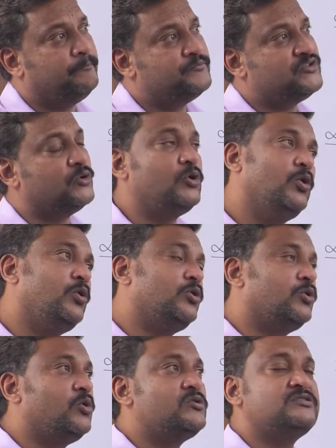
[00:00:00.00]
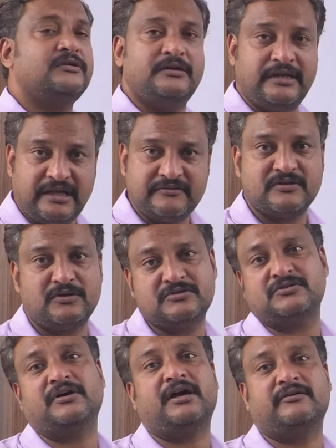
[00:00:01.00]
So, rose leaves
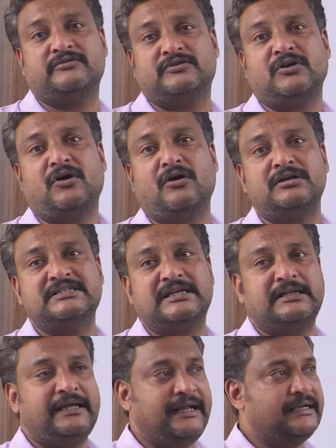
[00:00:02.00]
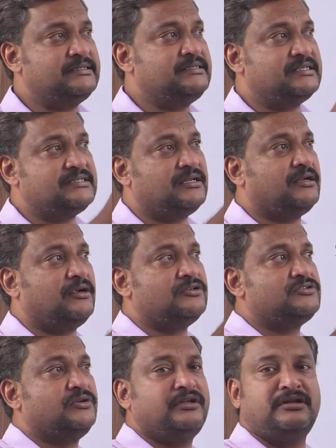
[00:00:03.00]
also have thorns and the edges are
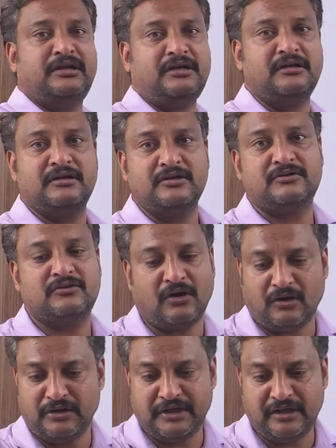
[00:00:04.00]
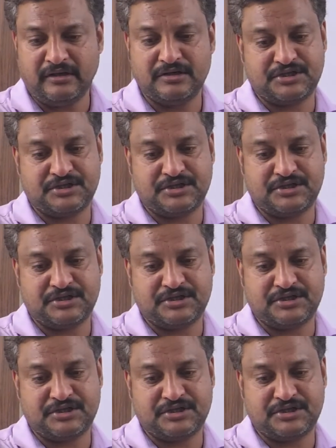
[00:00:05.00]
also in a thorny